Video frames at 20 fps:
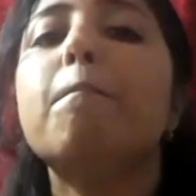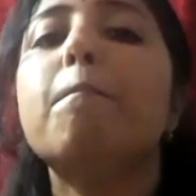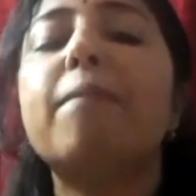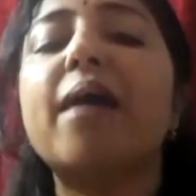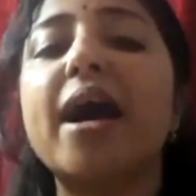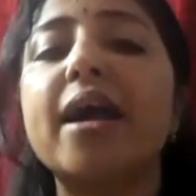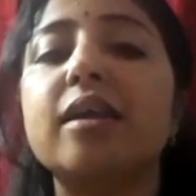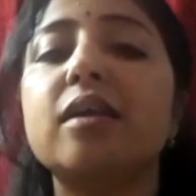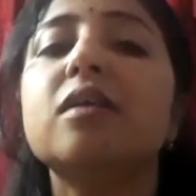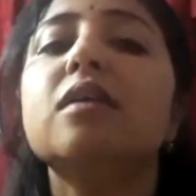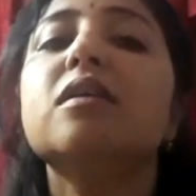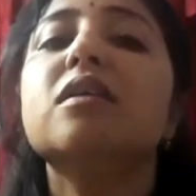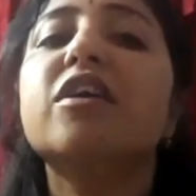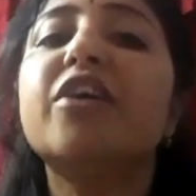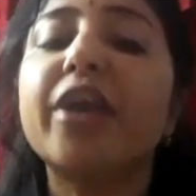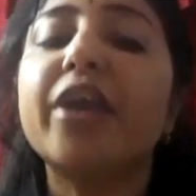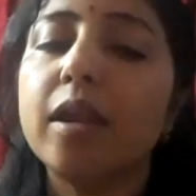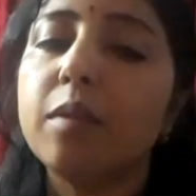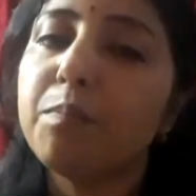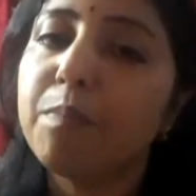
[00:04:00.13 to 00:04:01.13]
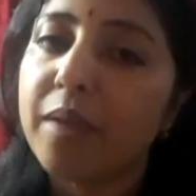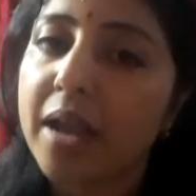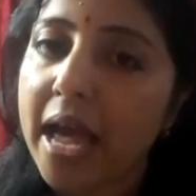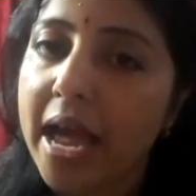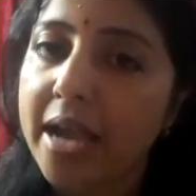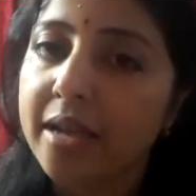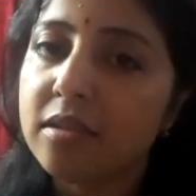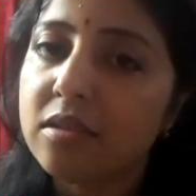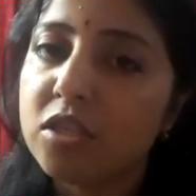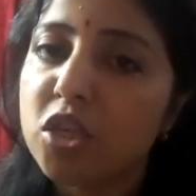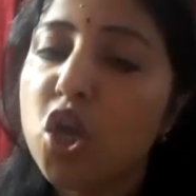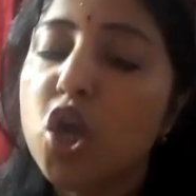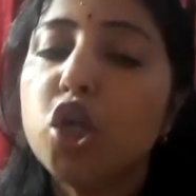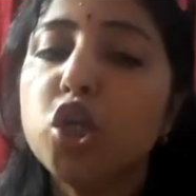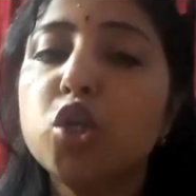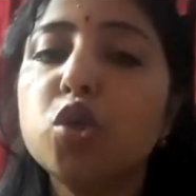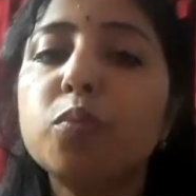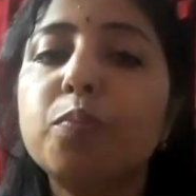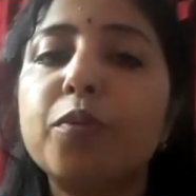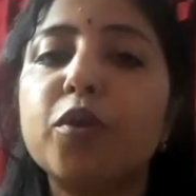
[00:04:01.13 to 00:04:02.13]
by green plants
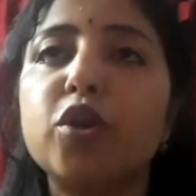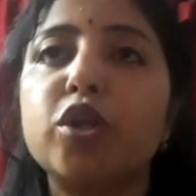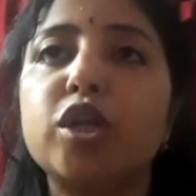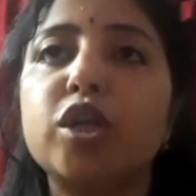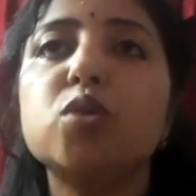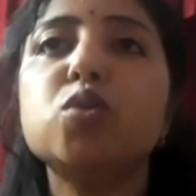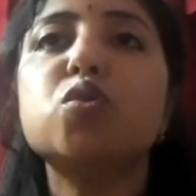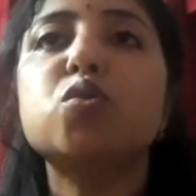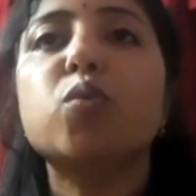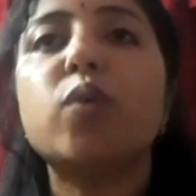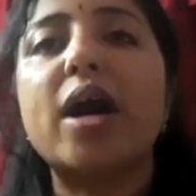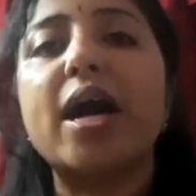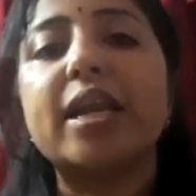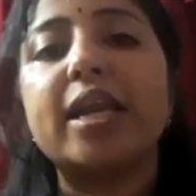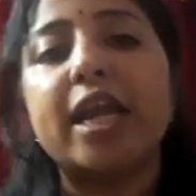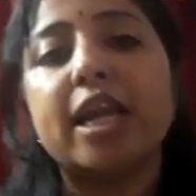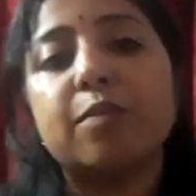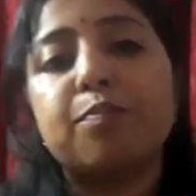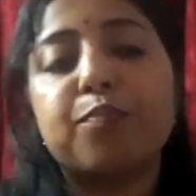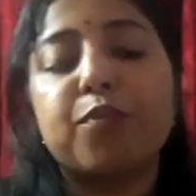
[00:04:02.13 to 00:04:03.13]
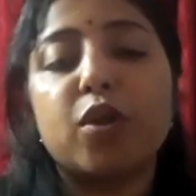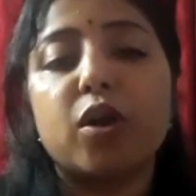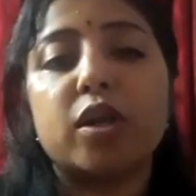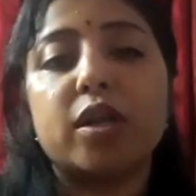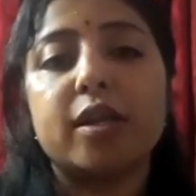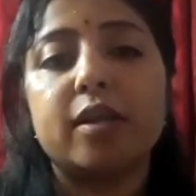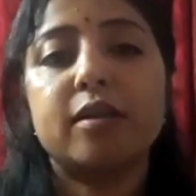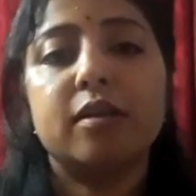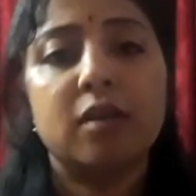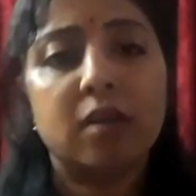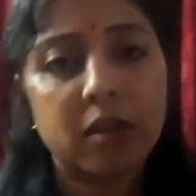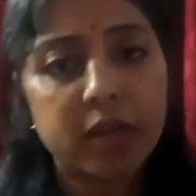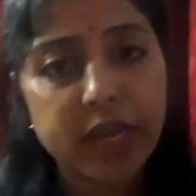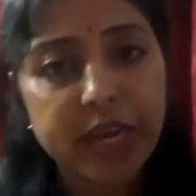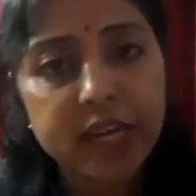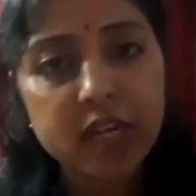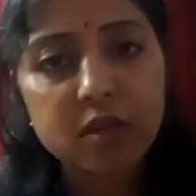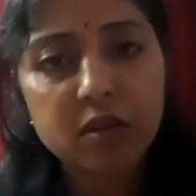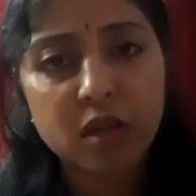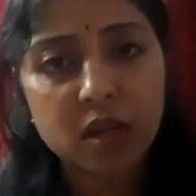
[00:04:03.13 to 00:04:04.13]
to produce one
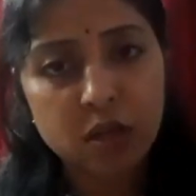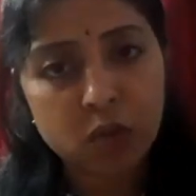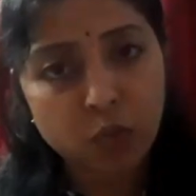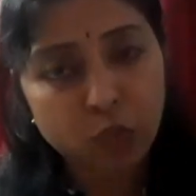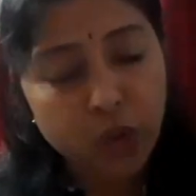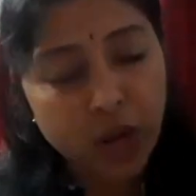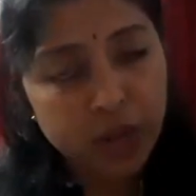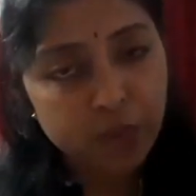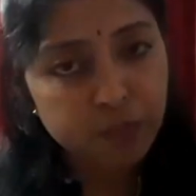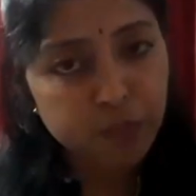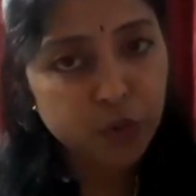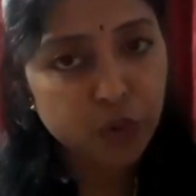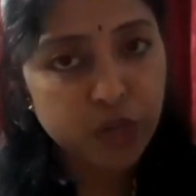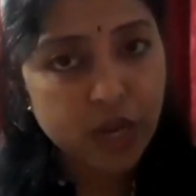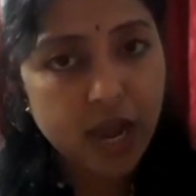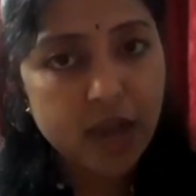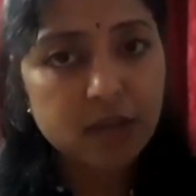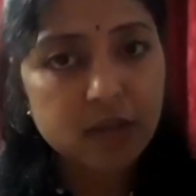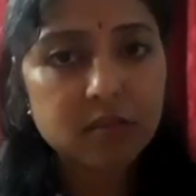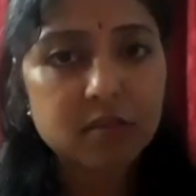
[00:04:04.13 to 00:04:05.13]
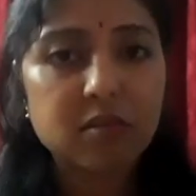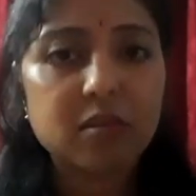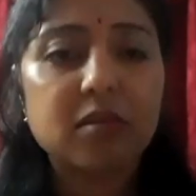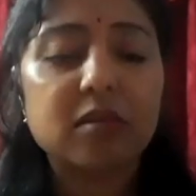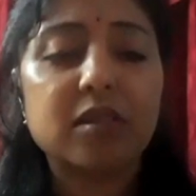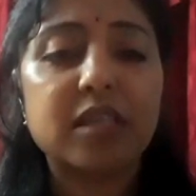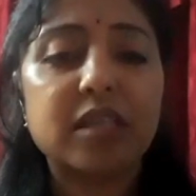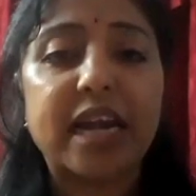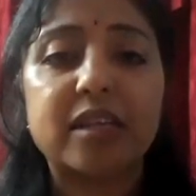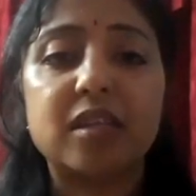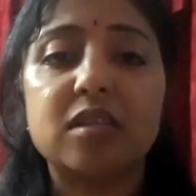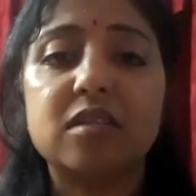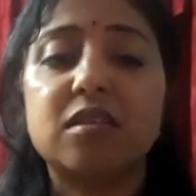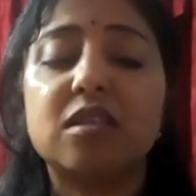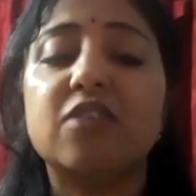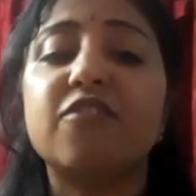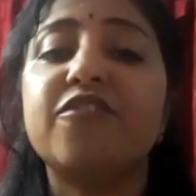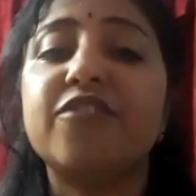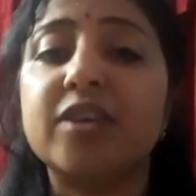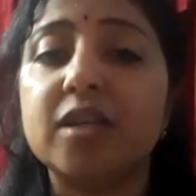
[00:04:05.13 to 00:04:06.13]
one product, that is
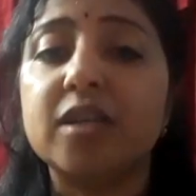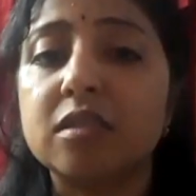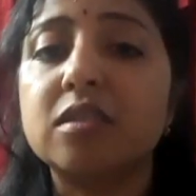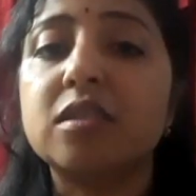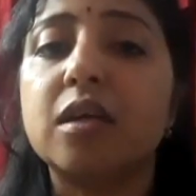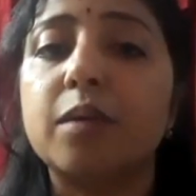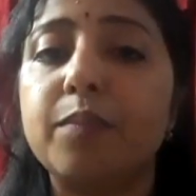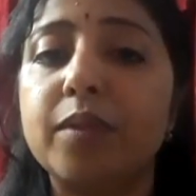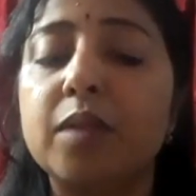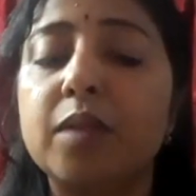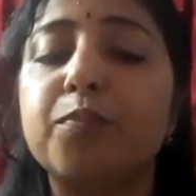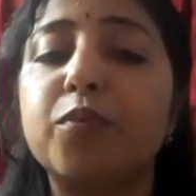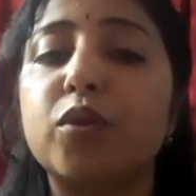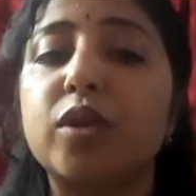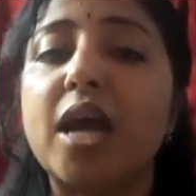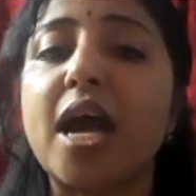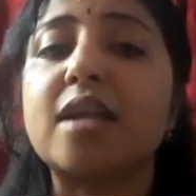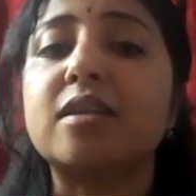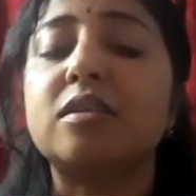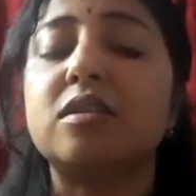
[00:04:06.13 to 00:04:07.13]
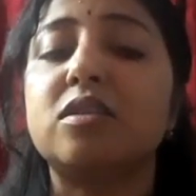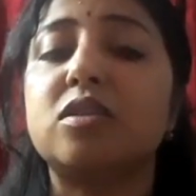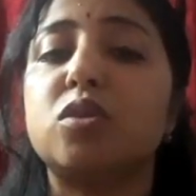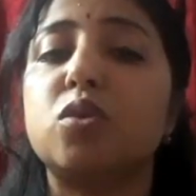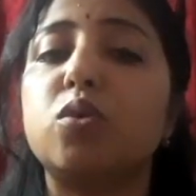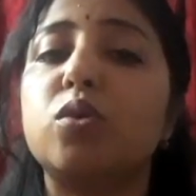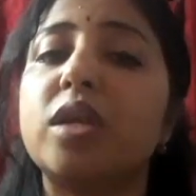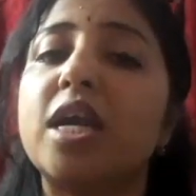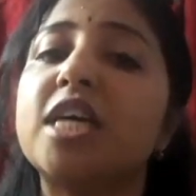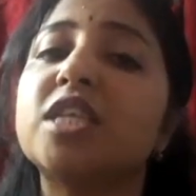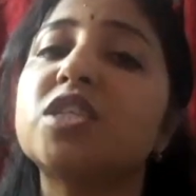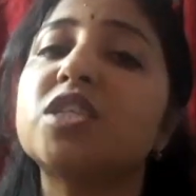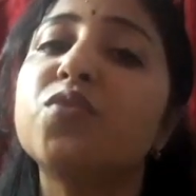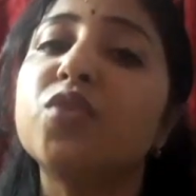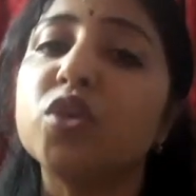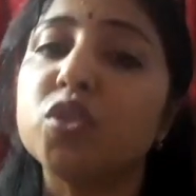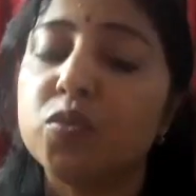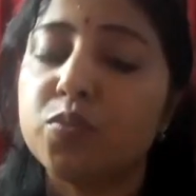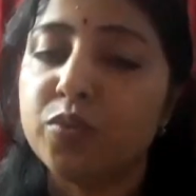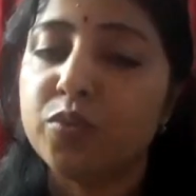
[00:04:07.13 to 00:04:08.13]
the first stable product is known as
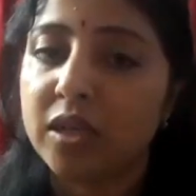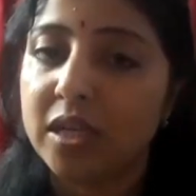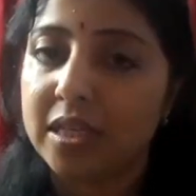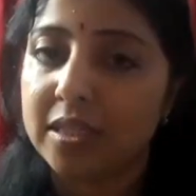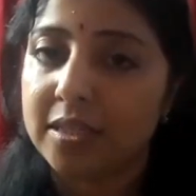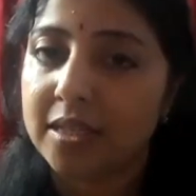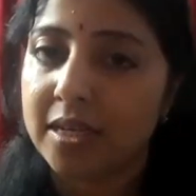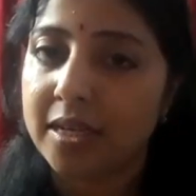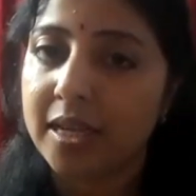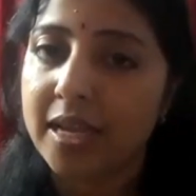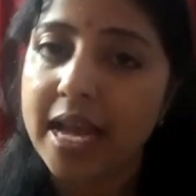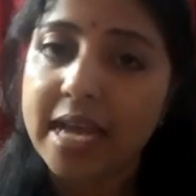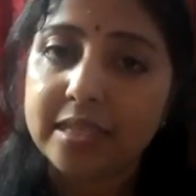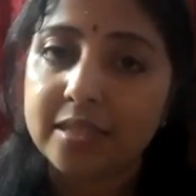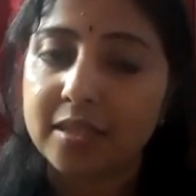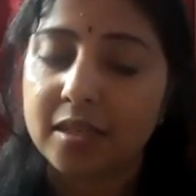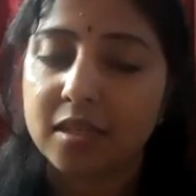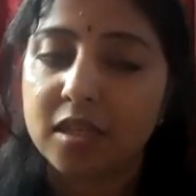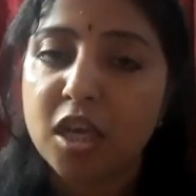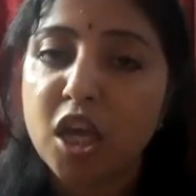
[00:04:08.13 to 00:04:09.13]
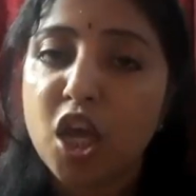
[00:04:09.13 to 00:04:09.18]
phosphoglyceric acid.